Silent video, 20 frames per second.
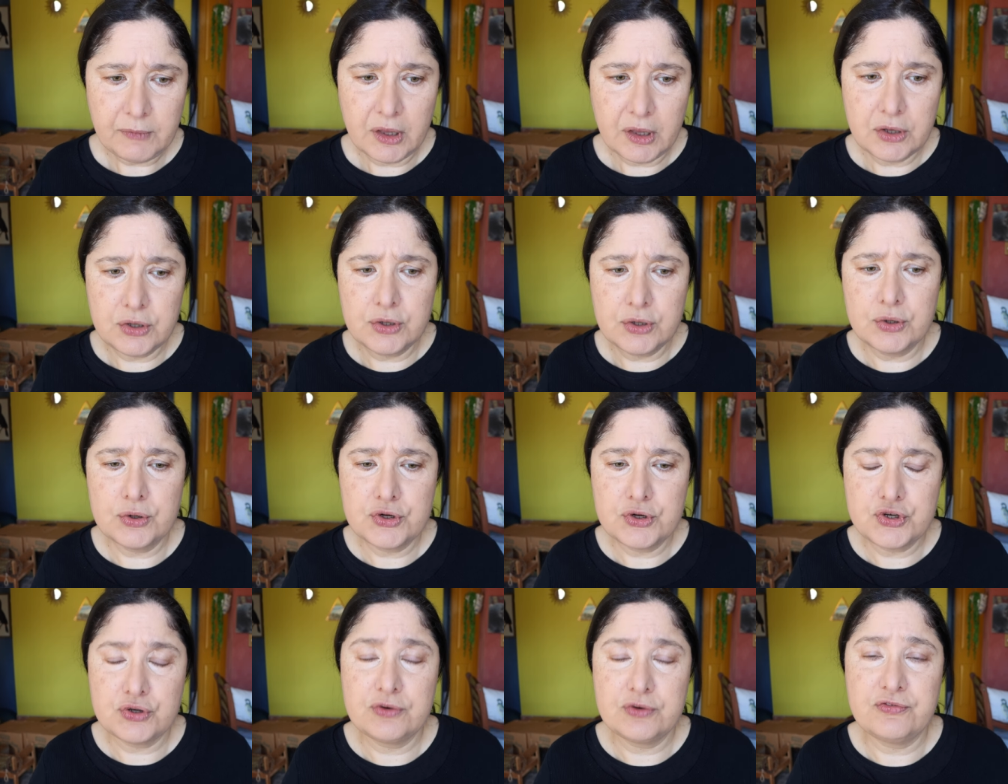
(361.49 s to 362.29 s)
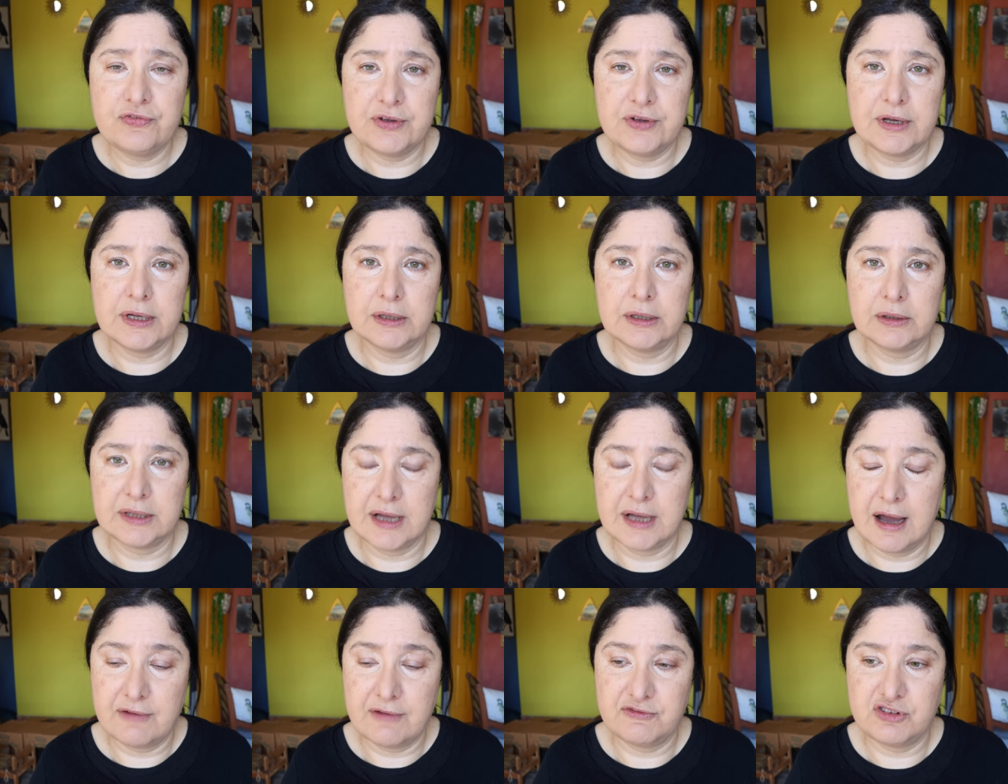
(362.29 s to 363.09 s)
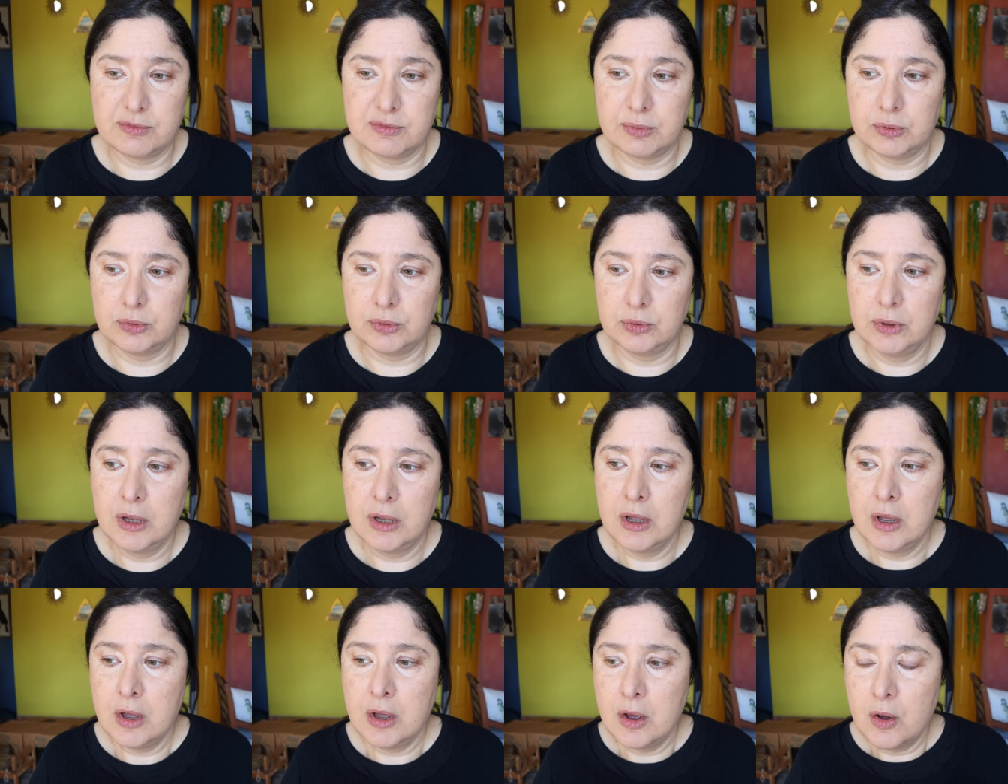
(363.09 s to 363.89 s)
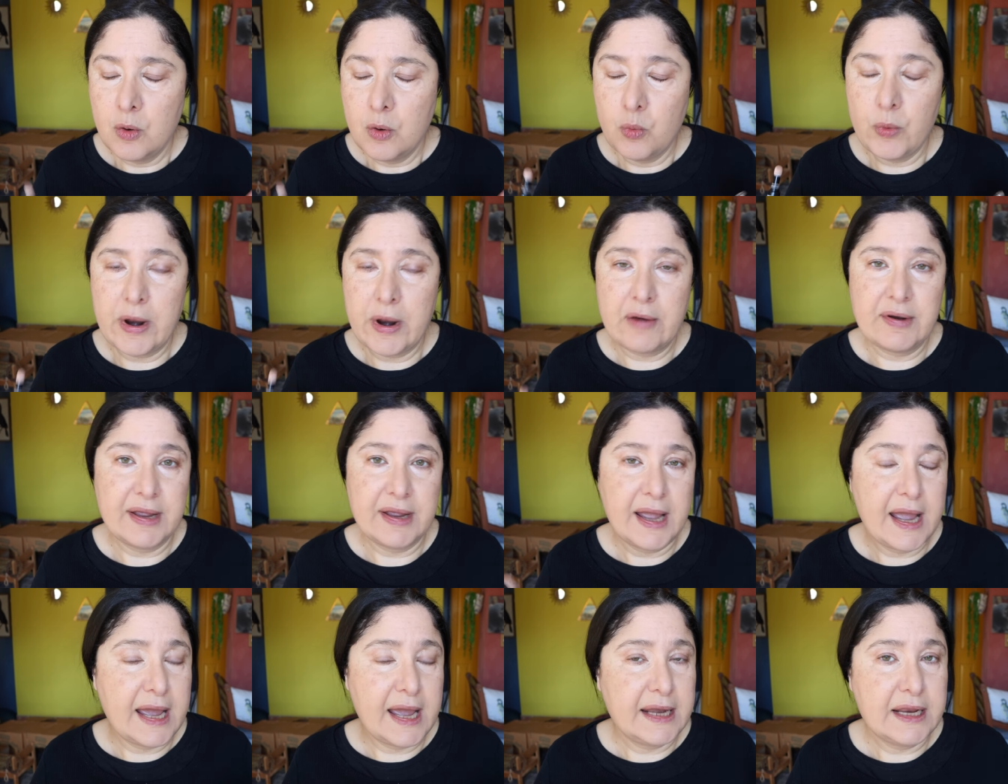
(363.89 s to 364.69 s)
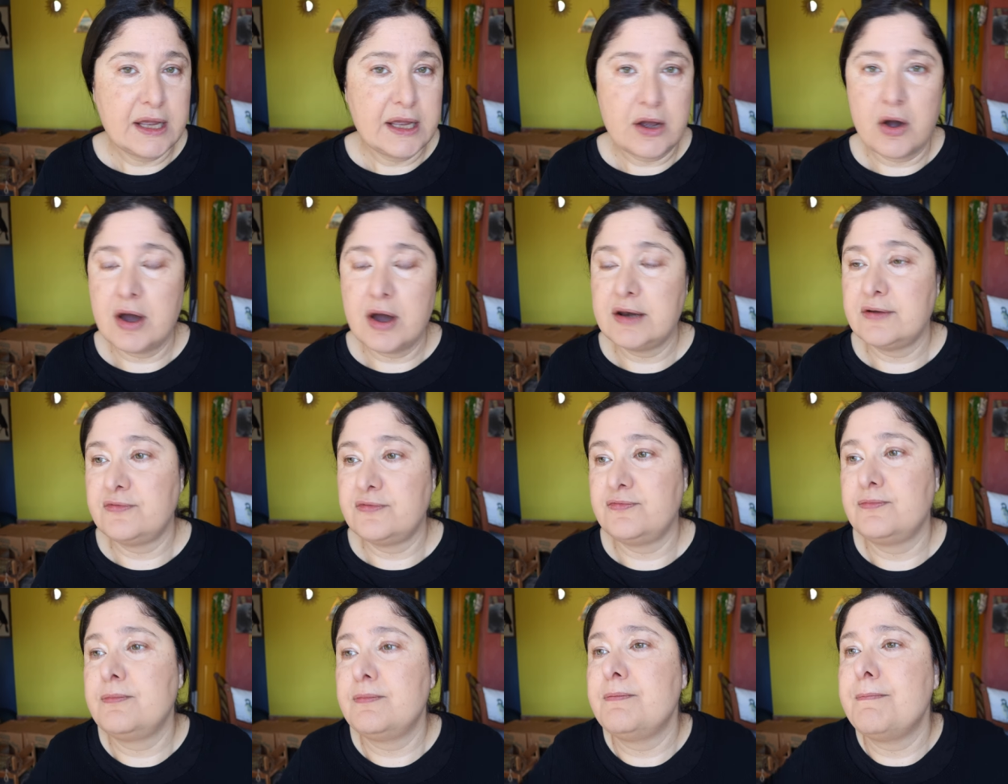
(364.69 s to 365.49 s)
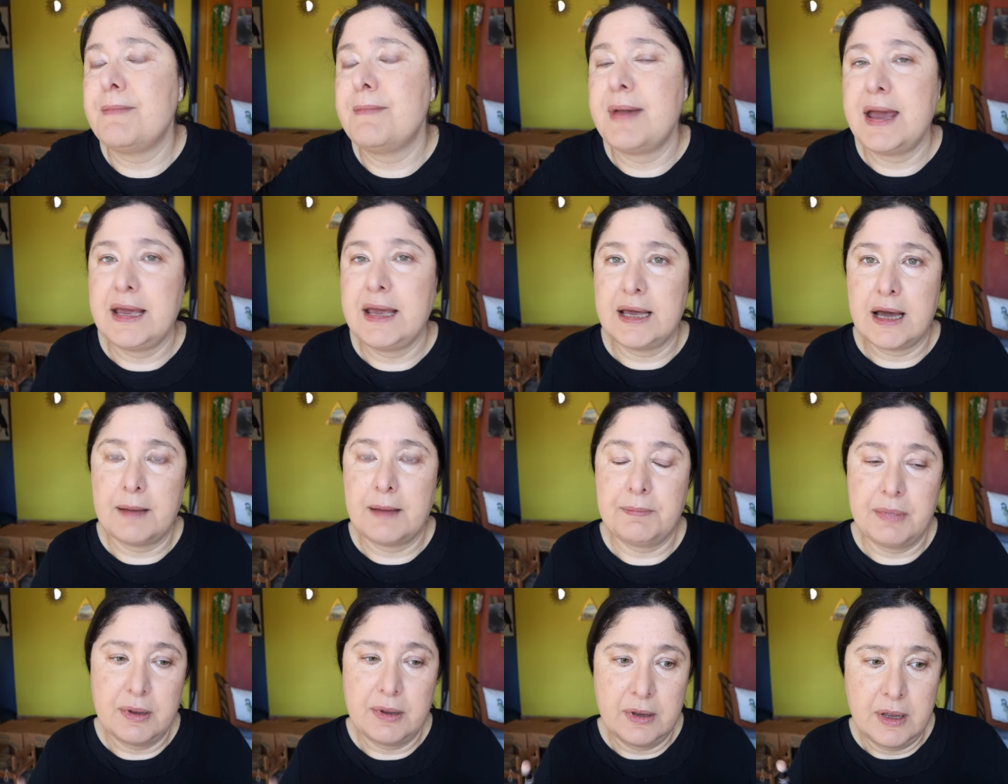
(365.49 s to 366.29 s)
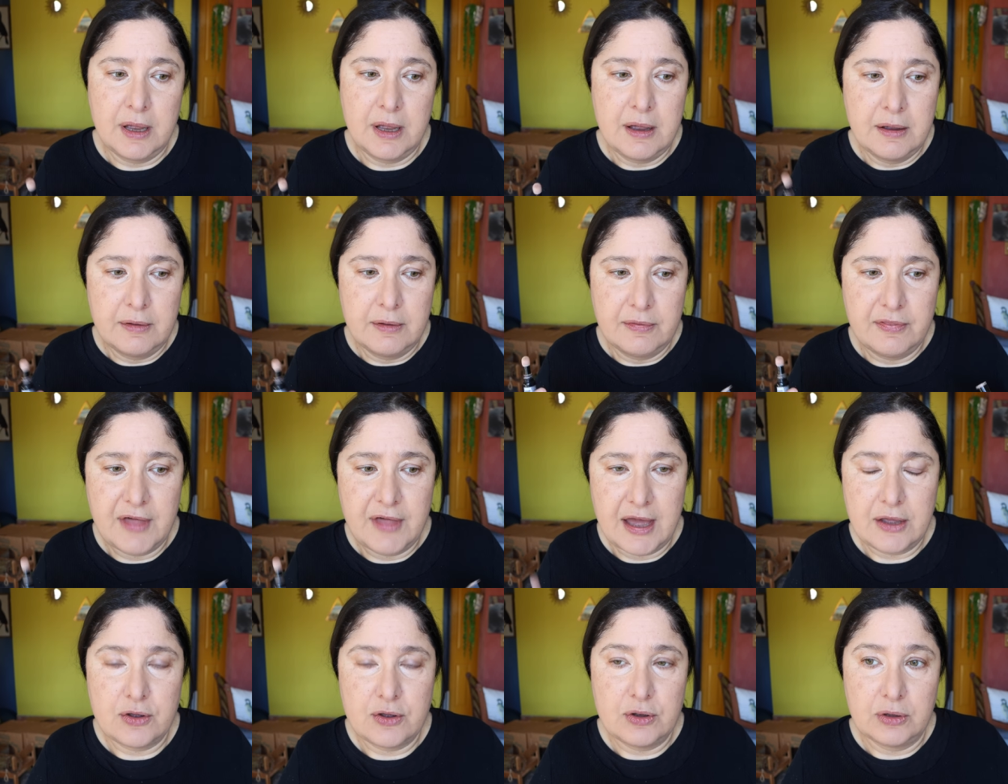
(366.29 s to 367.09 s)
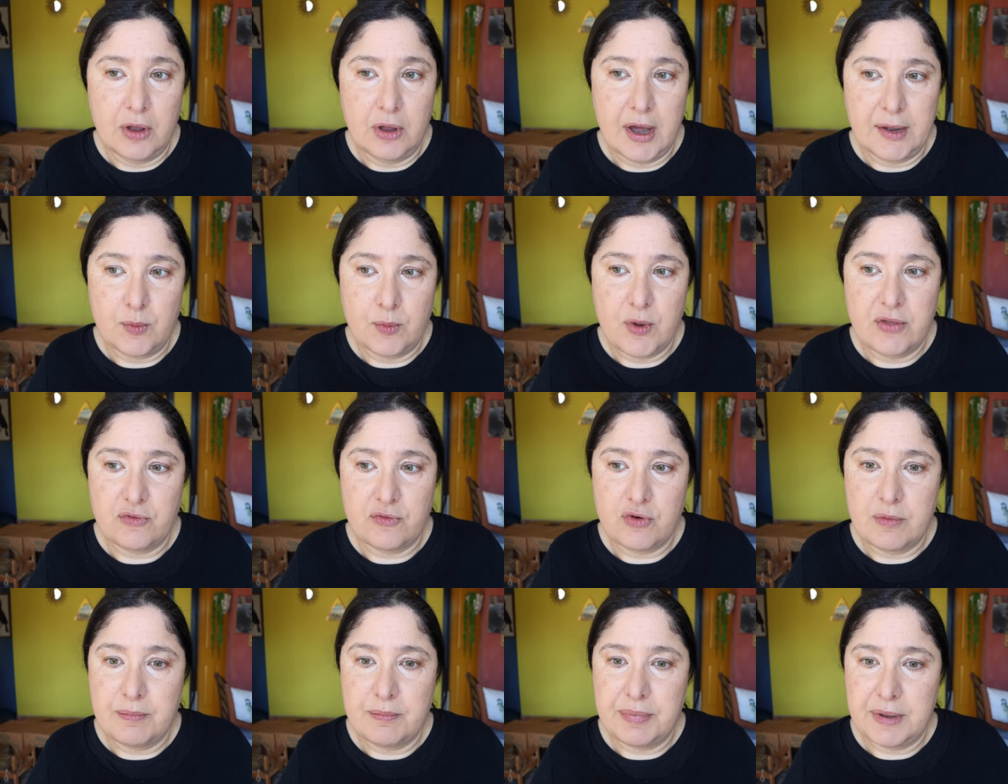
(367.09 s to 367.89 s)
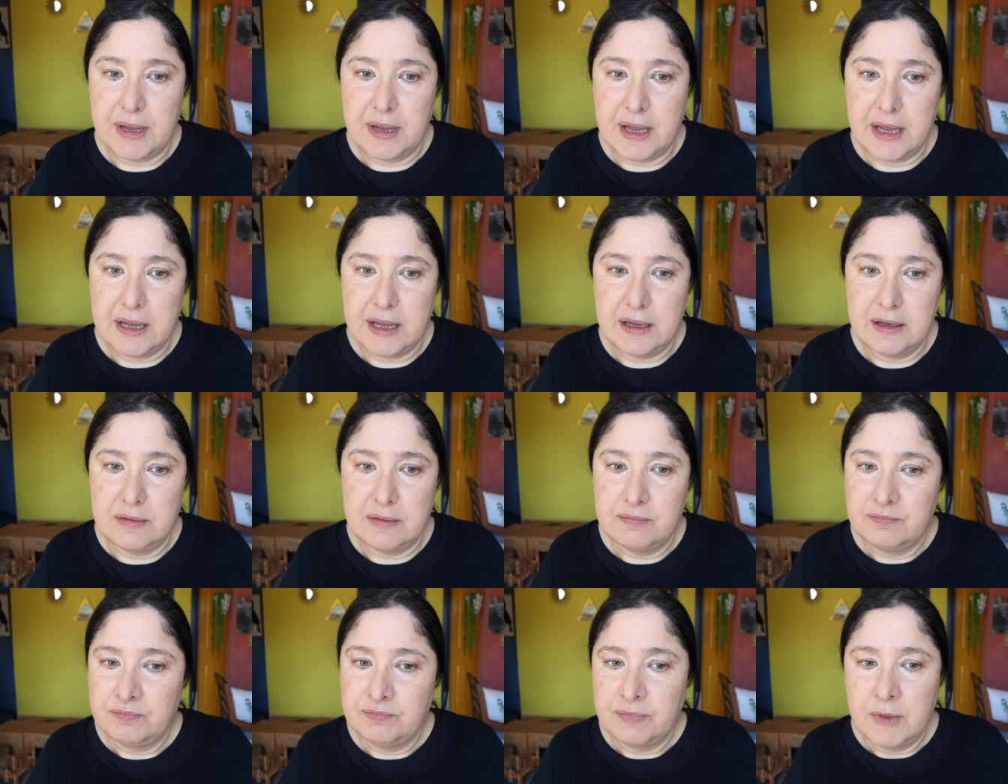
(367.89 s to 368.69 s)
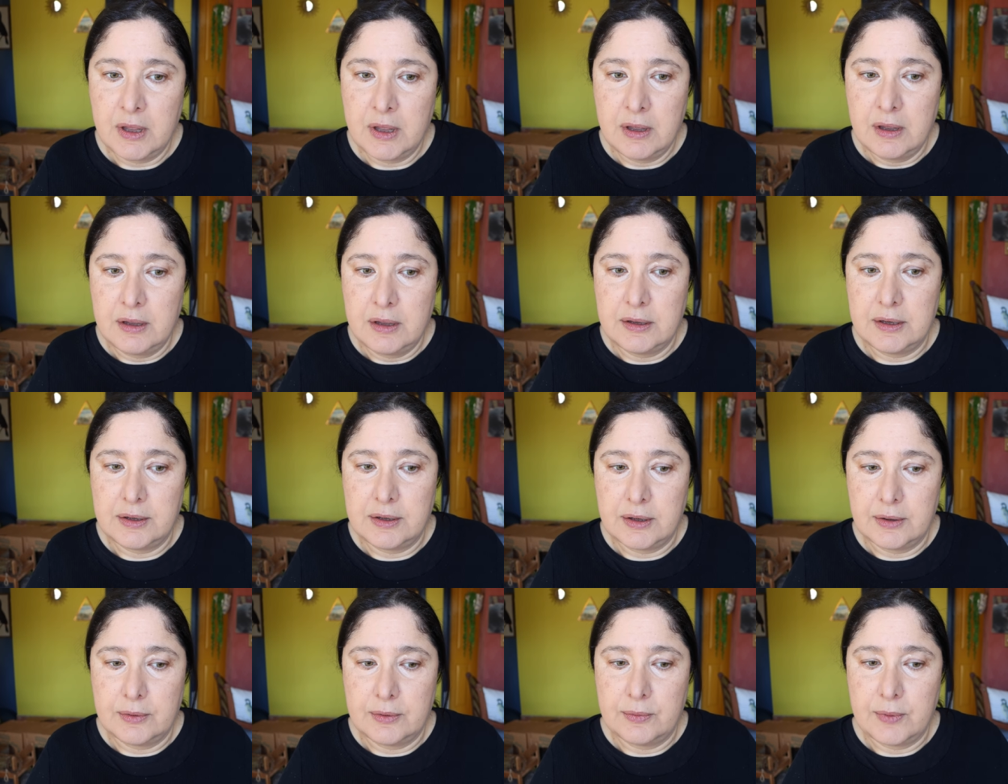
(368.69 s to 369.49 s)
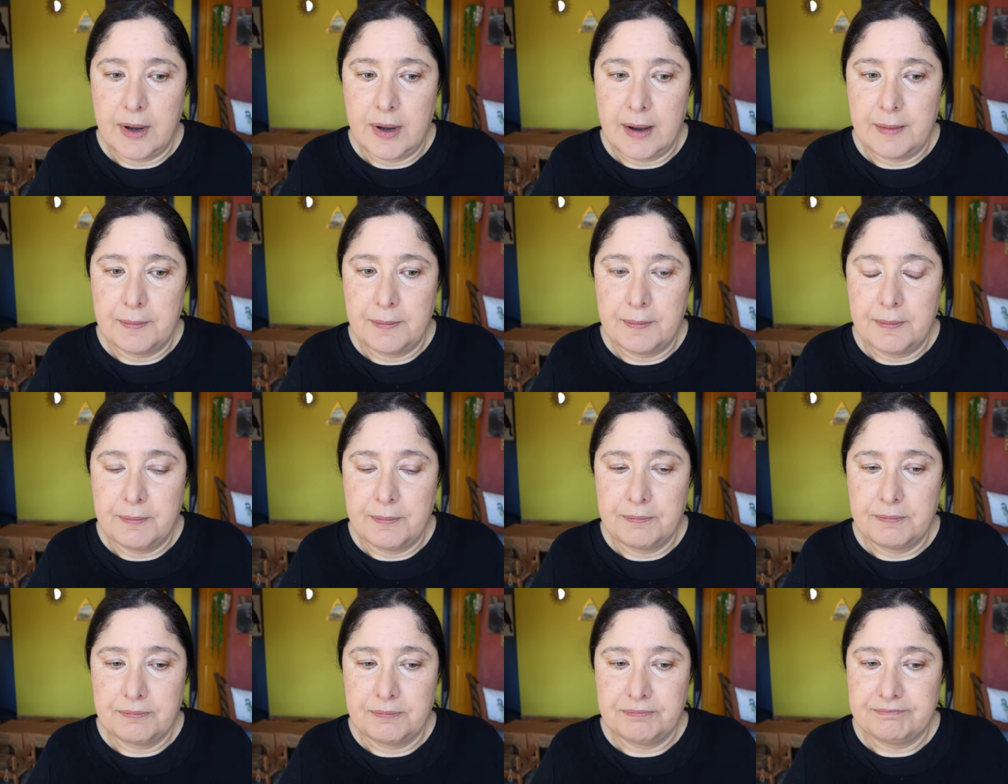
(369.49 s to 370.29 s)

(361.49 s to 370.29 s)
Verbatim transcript: you should feel comfortable wearing any kind of makeup that you like, whether it be, you know, um,